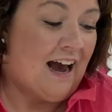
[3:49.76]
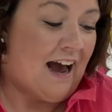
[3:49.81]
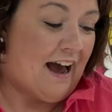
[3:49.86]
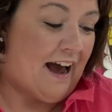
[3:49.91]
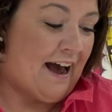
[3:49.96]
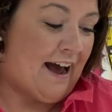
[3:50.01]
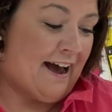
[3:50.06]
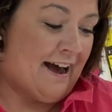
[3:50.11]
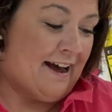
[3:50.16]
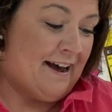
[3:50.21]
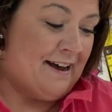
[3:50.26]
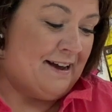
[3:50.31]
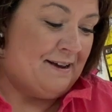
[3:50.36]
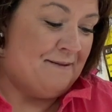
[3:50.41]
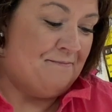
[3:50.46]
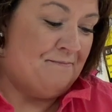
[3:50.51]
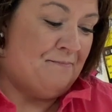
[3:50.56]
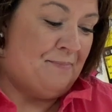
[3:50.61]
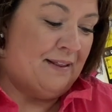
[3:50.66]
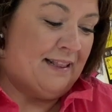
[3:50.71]

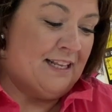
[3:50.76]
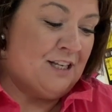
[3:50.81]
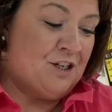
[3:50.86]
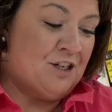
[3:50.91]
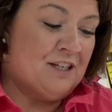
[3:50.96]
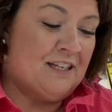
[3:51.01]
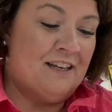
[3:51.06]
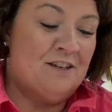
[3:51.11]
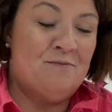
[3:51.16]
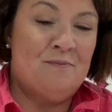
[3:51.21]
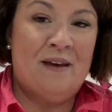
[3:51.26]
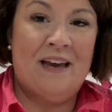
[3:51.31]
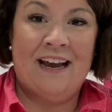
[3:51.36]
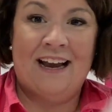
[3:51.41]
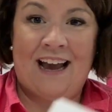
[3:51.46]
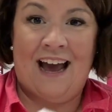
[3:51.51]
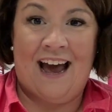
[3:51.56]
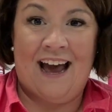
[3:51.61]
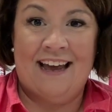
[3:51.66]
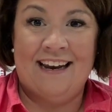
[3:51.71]
but this just gives me a
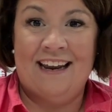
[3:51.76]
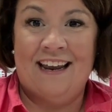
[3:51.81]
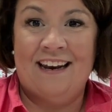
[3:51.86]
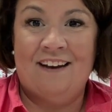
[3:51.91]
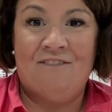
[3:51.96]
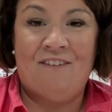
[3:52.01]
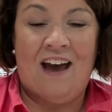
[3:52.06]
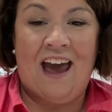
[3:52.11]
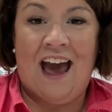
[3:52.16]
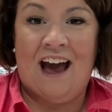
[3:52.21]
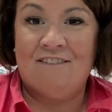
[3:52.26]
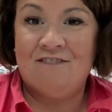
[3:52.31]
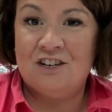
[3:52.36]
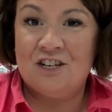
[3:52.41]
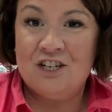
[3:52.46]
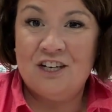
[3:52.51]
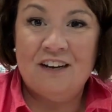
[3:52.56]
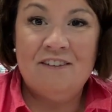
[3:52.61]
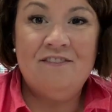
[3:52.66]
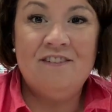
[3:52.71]
guide. And if I have to
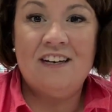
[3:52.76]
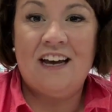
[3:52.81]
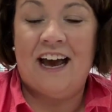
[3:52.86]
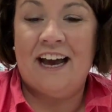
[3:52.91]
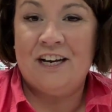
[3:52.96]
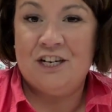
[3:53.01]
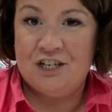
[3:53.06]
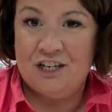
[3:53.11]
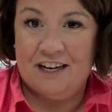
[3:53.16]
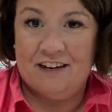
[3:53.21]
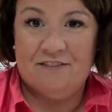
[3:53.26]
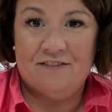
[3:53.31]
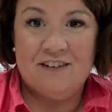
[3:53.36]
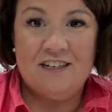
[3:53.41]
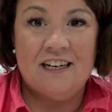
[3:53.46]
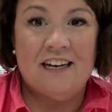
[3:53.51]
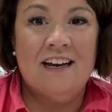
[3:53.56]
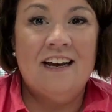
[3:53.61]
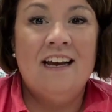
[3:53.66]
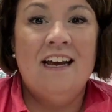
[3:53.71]
shift, I
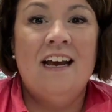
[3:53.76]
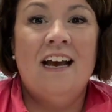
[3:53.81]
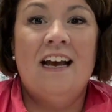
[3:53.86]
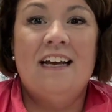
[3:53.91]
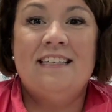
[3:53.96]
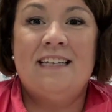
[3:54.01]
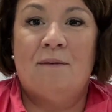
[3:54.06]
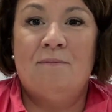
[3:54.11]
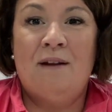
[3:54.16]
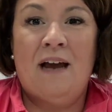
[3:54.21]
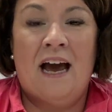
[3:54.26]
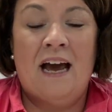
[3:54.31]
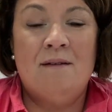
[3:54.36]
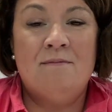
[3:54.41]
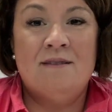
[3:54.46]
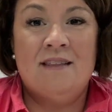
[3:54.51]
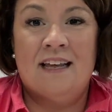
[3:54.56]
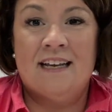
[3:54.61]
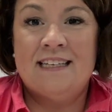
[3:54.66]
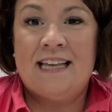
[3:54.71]
shift.
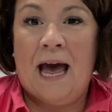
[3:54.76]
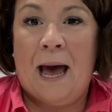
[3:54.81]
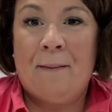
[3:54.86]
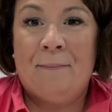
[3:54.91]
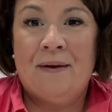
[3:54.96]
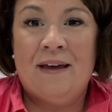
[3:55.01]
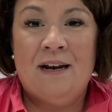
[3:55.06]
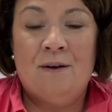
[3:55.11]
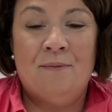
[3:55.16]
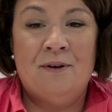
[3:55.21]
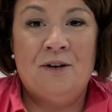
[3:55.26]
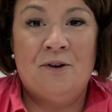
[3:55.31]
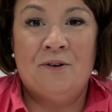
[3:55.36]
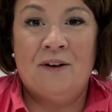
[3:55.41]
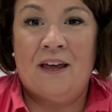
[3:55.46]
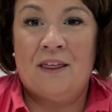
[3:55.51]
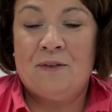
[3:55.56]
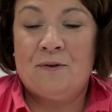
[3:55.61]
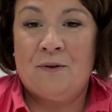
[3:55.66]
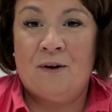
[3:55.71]
Sometimes things happen and we don't
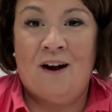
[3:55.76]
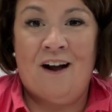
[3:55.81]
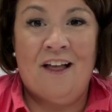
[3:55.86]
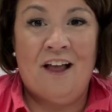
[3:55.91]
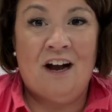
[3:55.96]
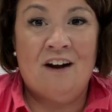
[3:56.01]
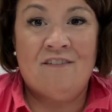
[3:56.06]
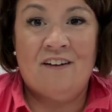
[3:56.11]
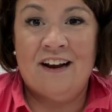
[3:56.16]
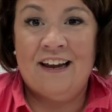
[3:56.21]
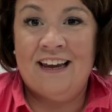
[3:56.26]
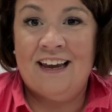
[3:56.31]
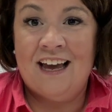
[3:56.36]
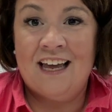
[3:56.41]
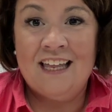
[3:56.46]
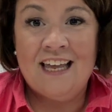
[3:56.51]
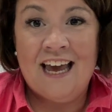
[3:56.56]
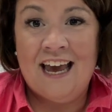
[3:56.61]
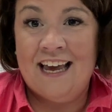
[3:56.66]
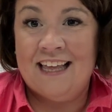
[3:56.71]
get through all of our
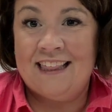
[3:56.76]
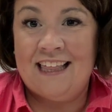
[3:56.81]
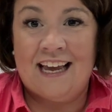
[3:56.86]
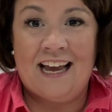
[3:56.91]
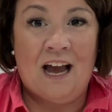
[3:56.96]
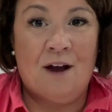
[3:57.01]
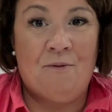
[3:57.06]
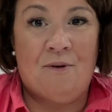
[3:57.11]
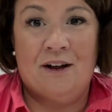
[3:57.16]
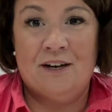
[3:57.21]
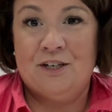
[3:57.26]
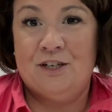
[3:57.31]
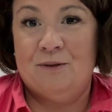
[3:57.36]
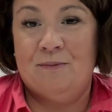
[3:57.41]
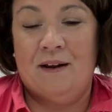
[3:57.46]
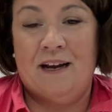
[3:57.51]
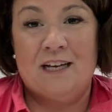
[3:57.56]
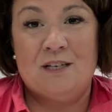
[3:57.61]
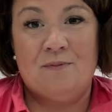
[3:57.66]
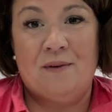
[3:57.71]
ELAs like I want to
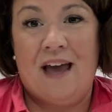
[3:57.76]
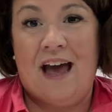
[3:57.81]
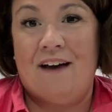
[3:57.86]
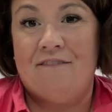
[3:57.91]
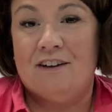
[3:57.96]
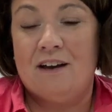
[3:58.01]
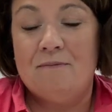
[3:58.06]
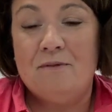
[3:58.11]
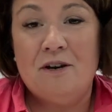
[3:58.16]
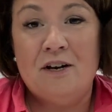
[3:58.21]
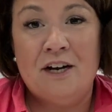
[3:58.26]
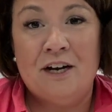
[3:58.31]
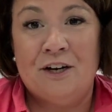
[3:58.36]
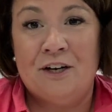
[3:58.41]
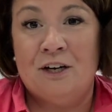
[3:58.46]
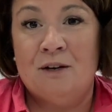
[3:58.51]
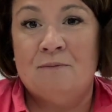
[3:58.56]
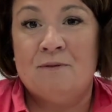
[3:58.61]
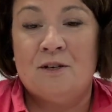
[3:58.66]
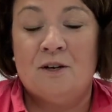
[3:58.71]
because we have community
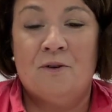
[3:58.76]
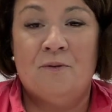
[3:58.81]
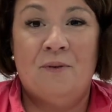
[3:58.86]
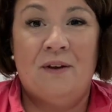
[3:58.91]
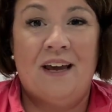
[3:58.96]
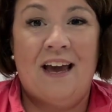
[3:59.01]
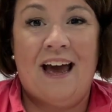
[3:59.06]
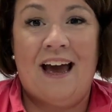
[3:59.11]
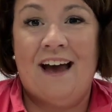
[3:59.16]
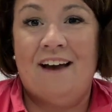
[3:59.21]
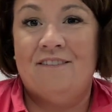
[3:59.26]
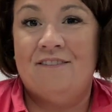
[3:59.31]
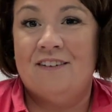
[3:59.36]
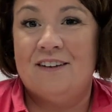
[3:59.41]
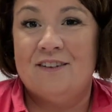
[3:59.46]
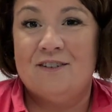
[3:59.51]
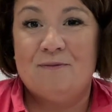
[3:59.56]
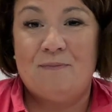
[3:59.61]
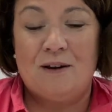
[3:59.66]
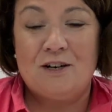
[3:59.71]
groups or we have
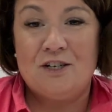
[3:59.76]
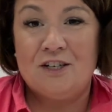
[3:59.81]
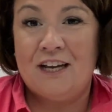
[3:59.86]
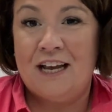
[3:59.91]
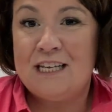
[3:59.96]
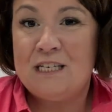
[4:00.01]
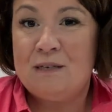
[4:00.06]
a special guest